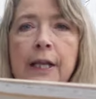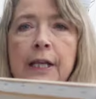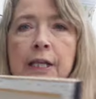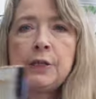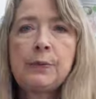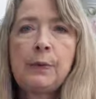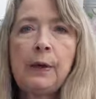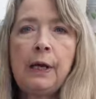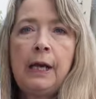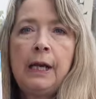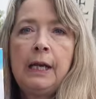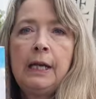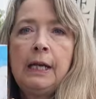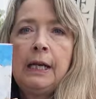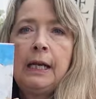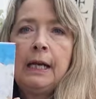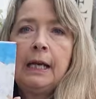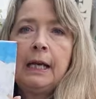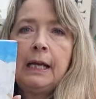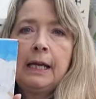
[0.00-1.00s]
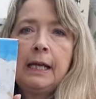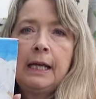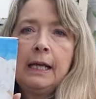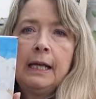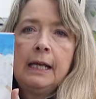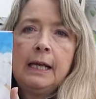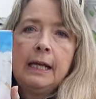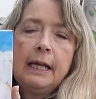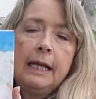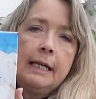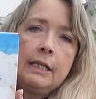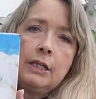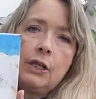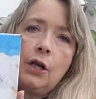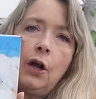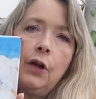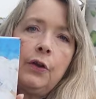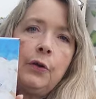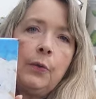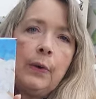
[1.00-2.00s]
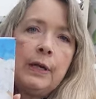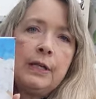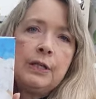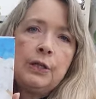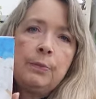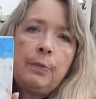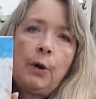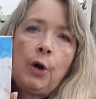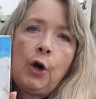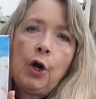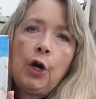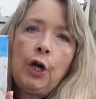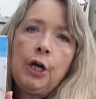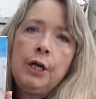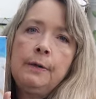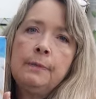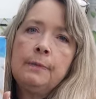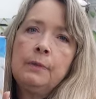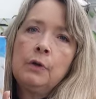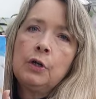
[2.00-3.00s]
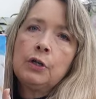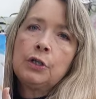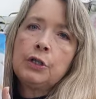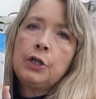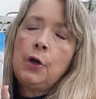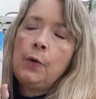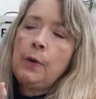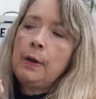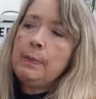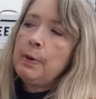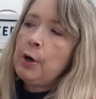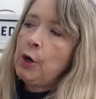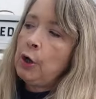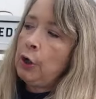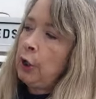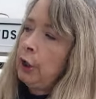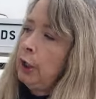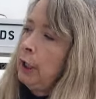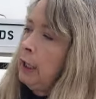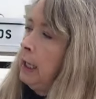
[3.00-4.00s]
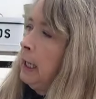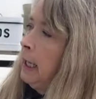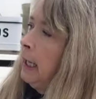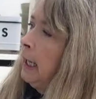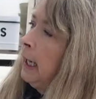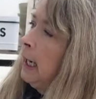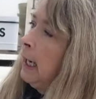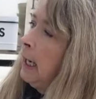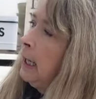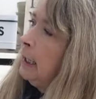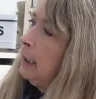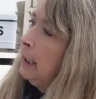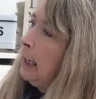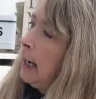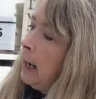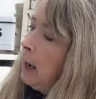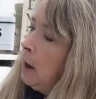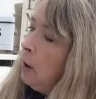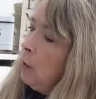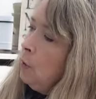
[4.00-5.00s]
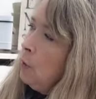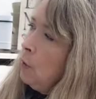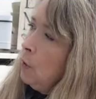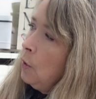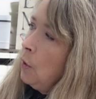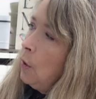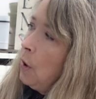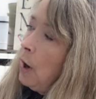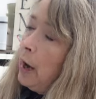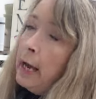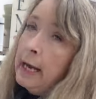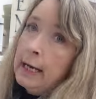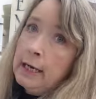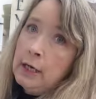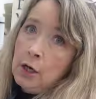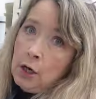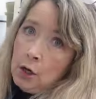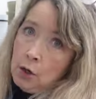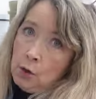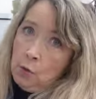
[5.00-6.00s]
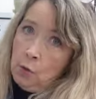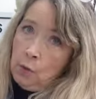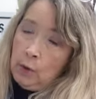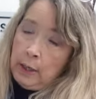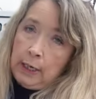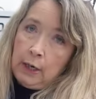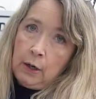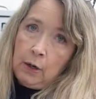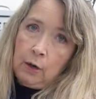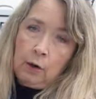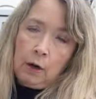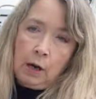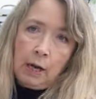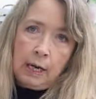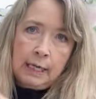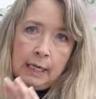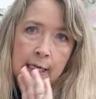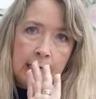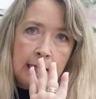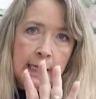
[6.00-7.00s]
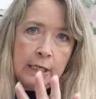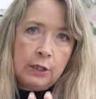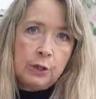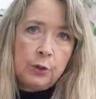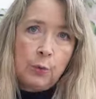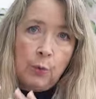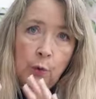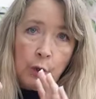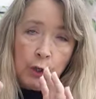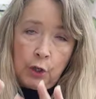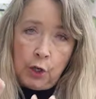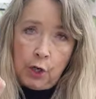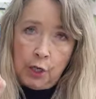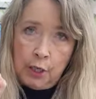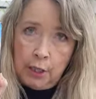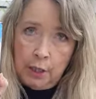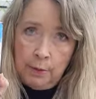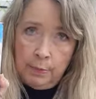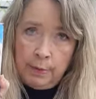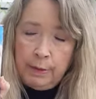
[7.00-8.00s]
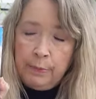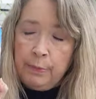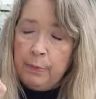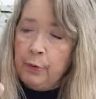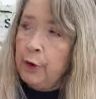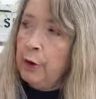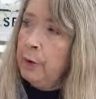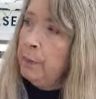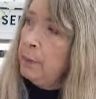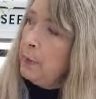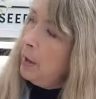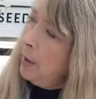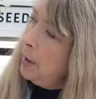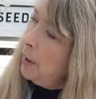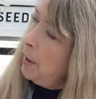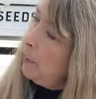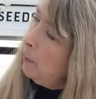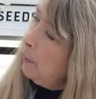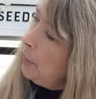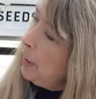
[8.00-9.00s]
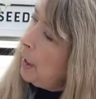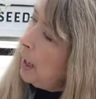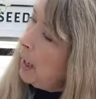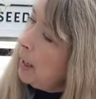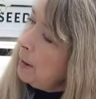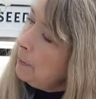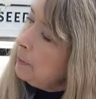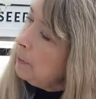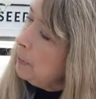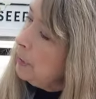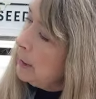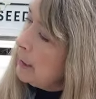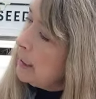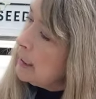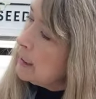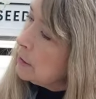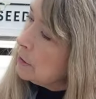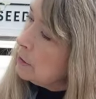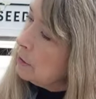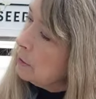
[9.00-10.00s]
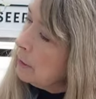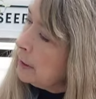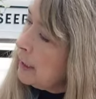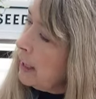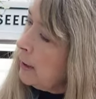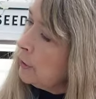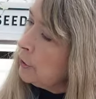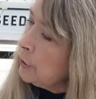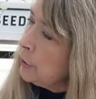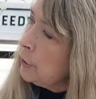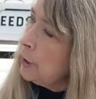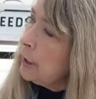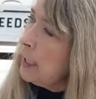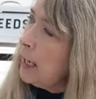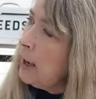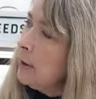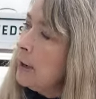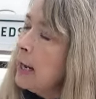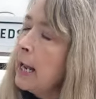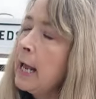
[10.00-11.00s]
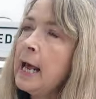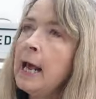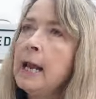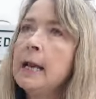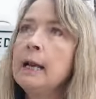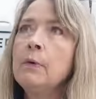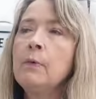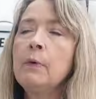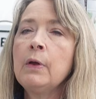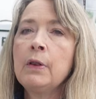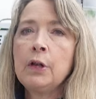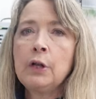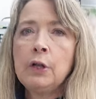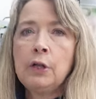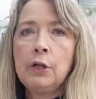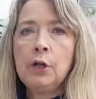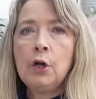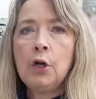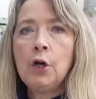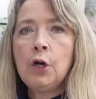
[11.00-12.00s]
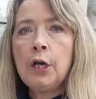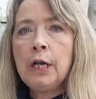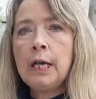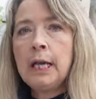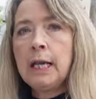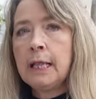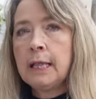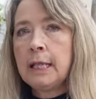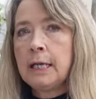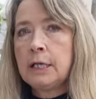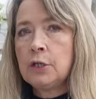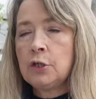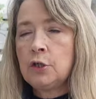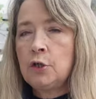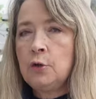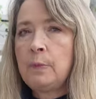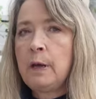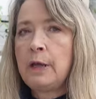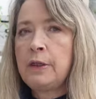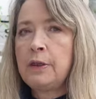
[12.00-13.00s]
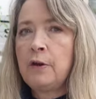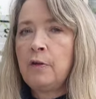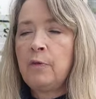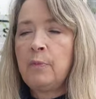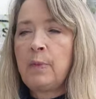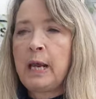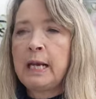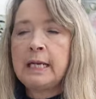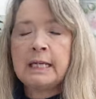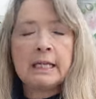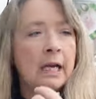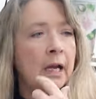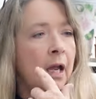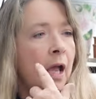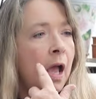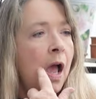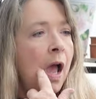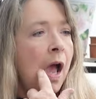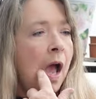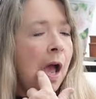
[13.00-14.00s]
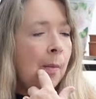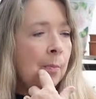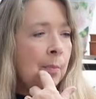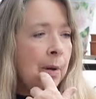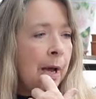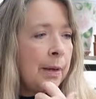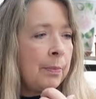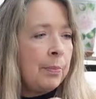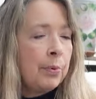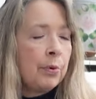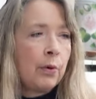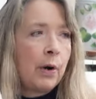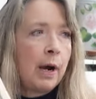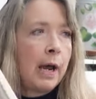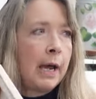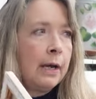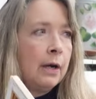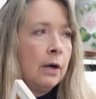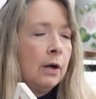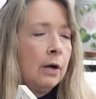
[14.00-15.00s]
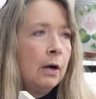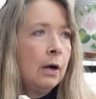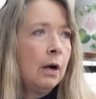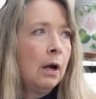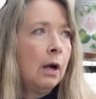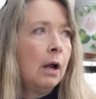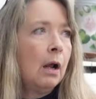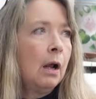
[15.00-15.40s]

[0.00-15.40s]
this one is called the Winter Barn or Snowy Barn. Now I know where I need to work on it a bit more but I'm pleased with how it turned out and with learning this new method of painting. My prior